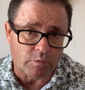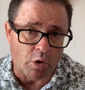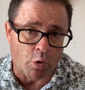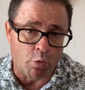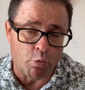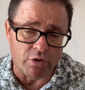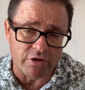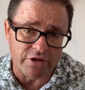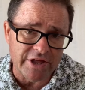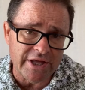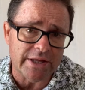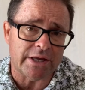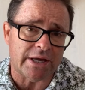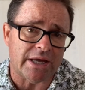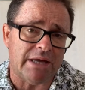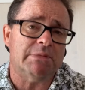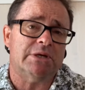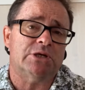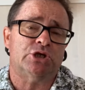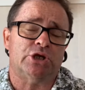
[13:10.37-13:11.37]
within
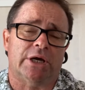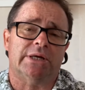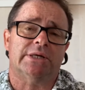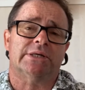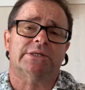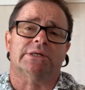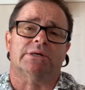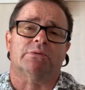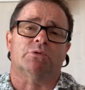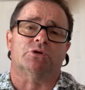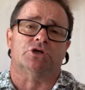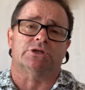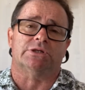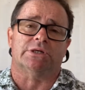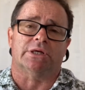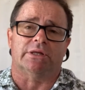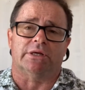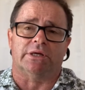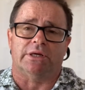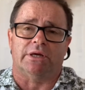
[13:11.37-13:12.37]
Image Editor, which is in
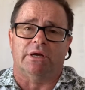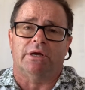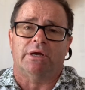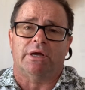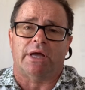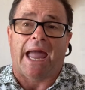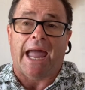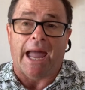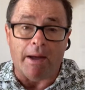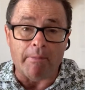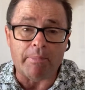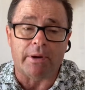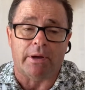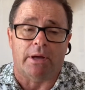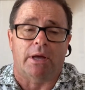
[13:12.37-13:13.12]
the app,